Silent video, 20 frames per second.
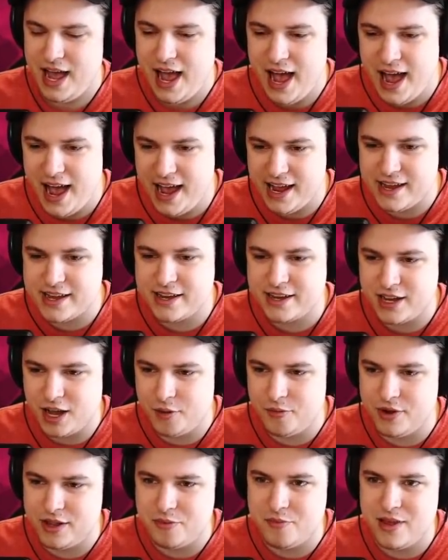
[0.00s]
Egg,
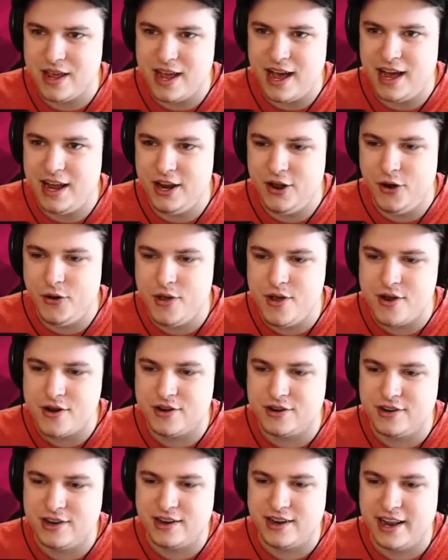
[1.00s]
come with me. I know
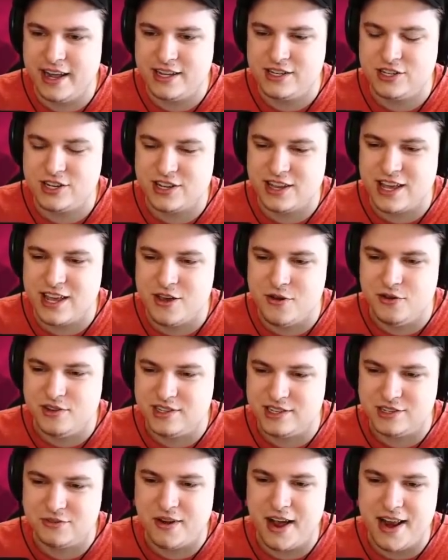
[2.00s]
you're literally
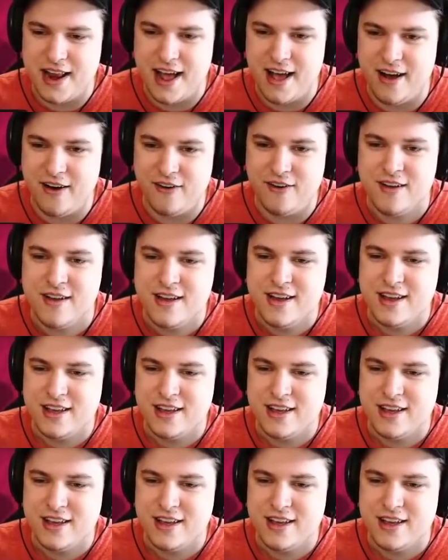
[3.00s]
useless right now.